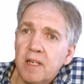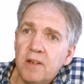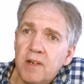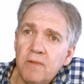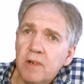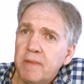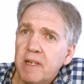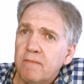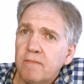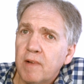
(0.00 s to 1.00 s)
you don't want to
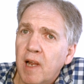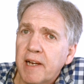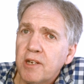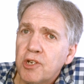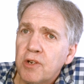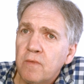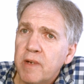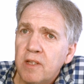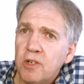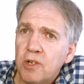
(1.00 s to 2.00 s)
be like a Jew to
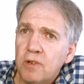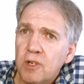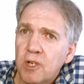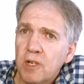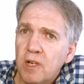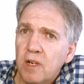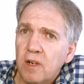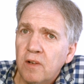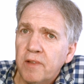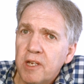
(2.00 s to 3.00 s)
win the Jews
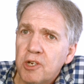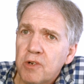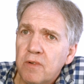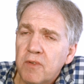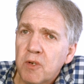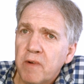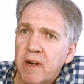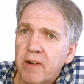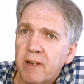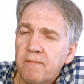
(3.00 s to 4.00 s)
on the issue of
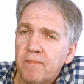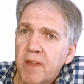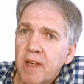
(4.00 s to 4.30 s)
swearing.